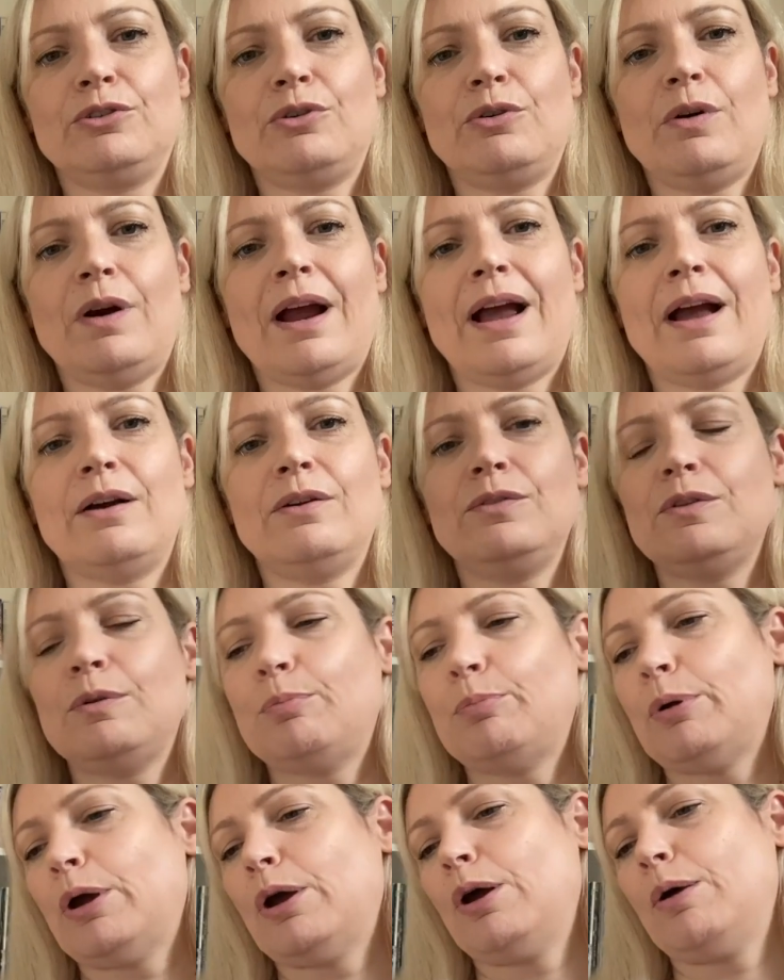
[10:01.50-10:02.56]
crown, the
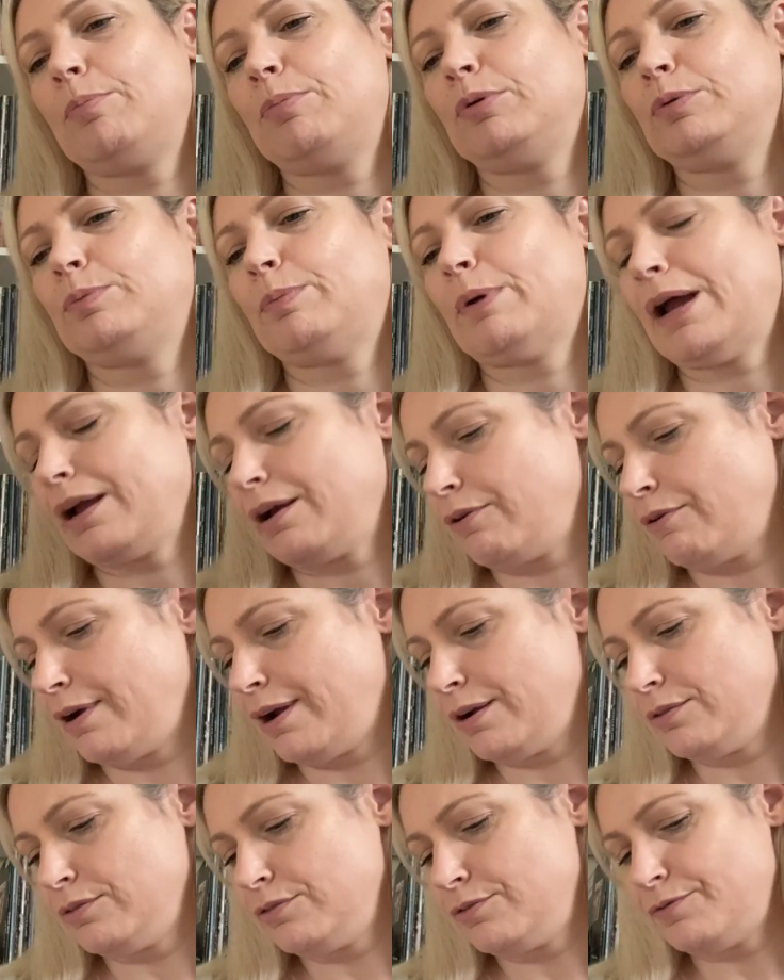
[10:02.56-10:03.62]
purple
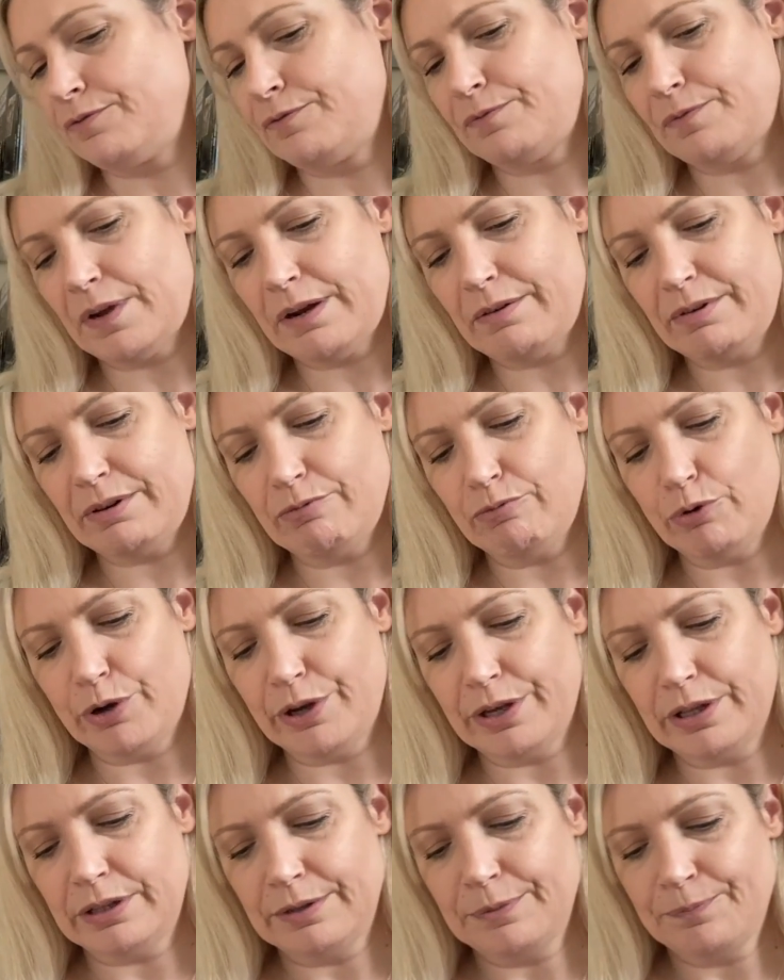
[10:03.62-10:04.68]
background, very
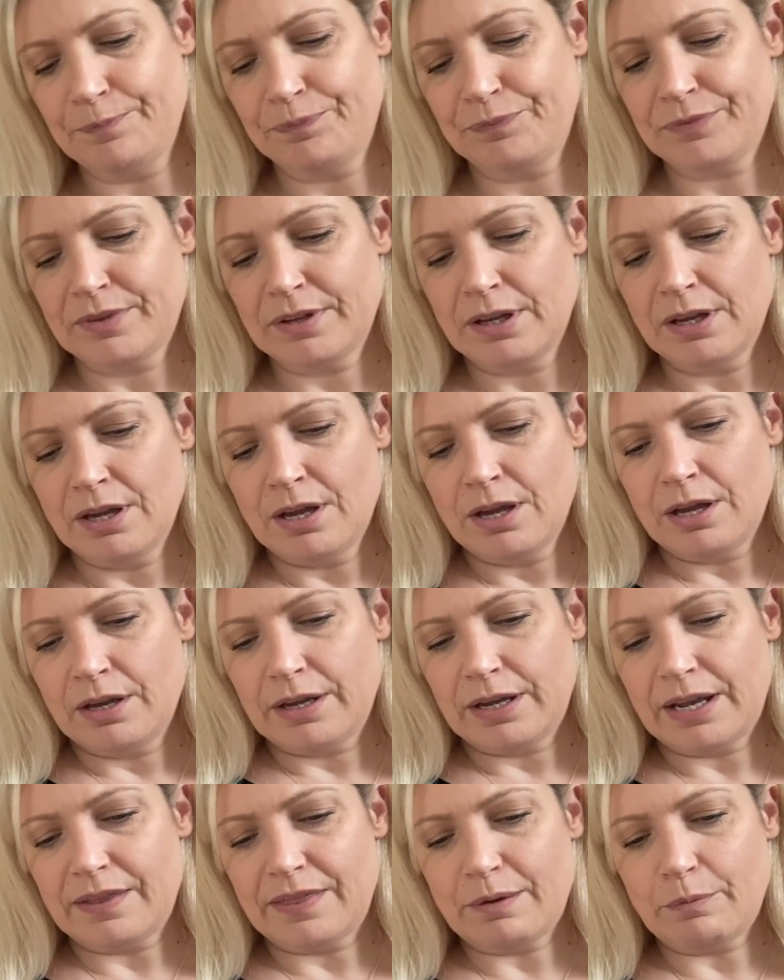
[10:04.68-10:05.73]
royal.
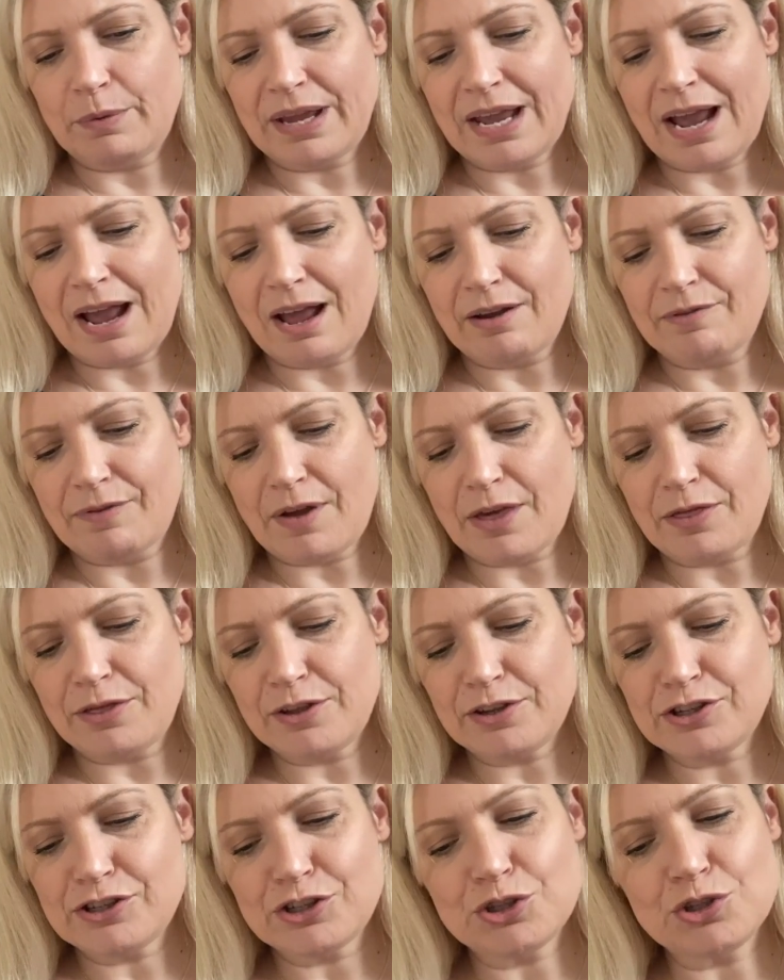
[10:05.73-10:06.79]
Okay, then we have
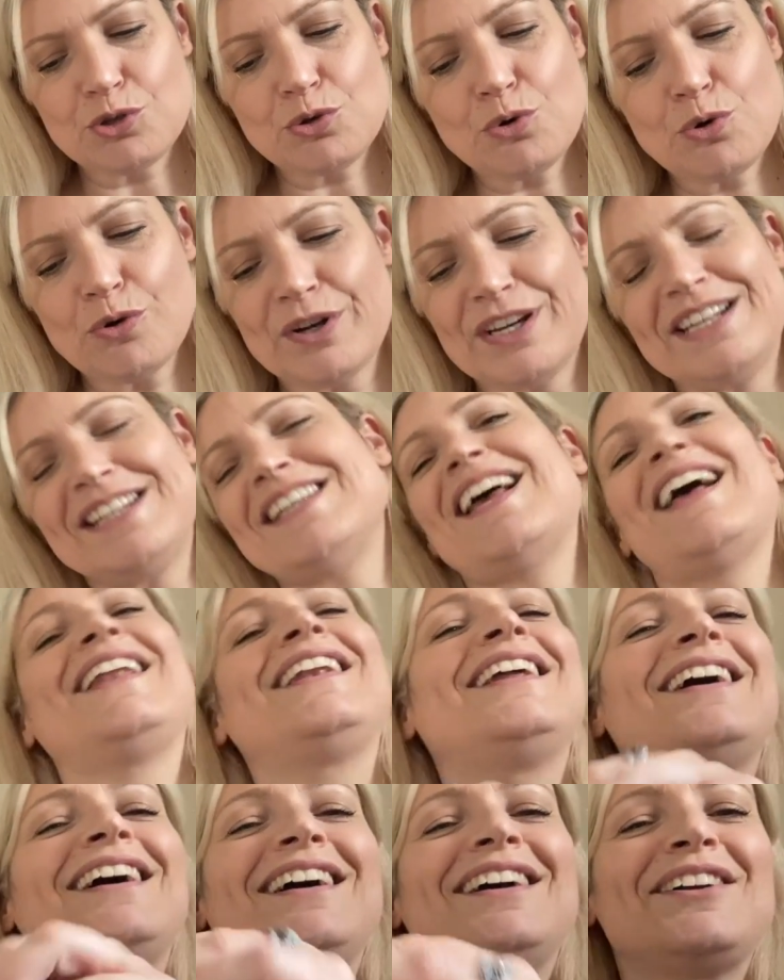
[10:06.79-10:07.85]
the
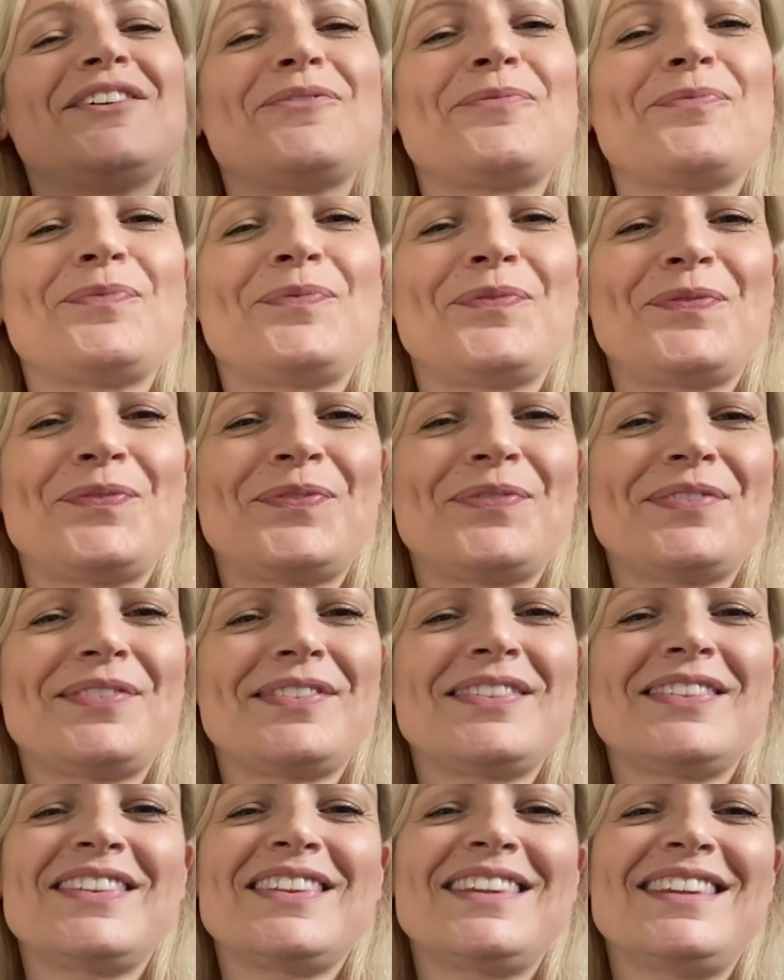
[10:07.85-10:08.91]
Storyteller.
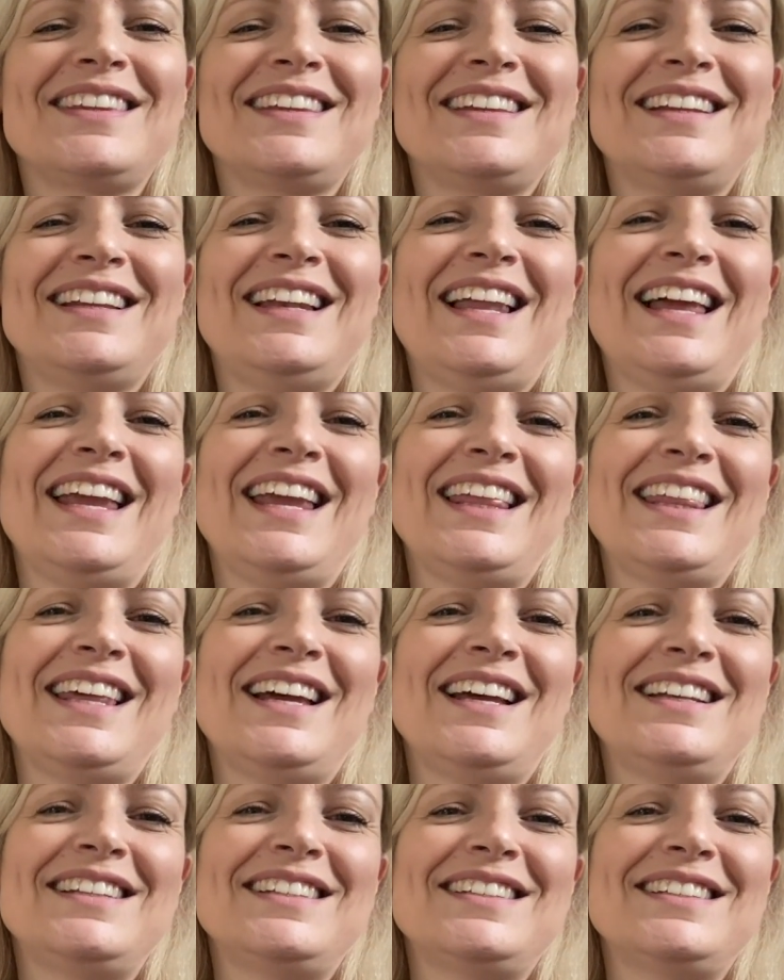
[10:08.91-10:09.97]
I like
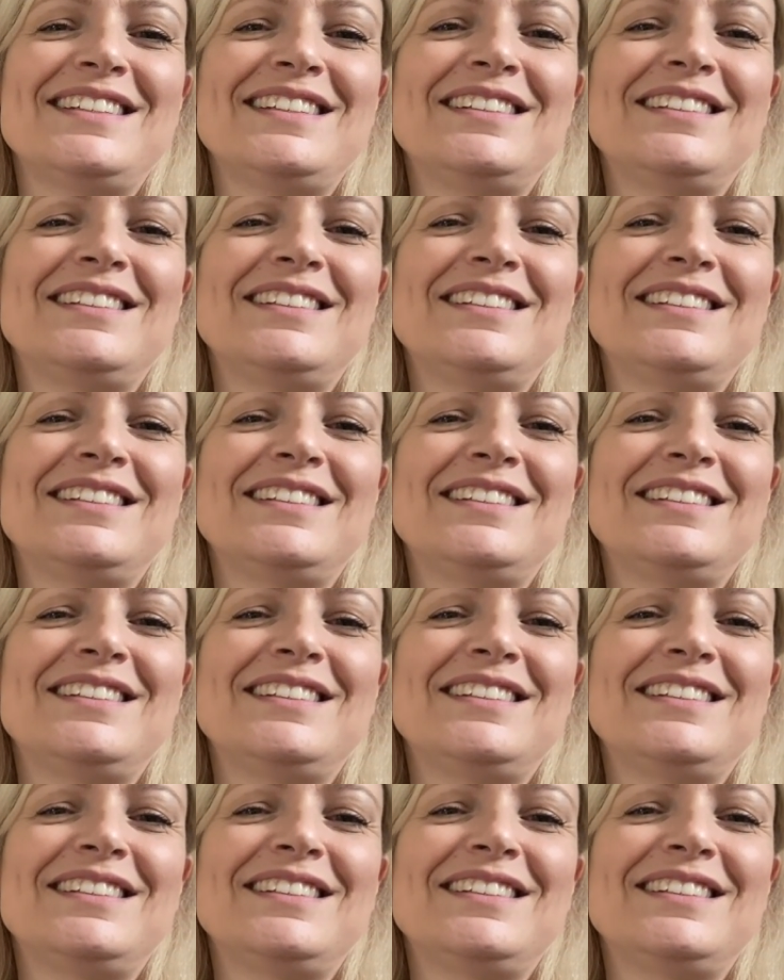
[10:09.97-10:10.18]
that.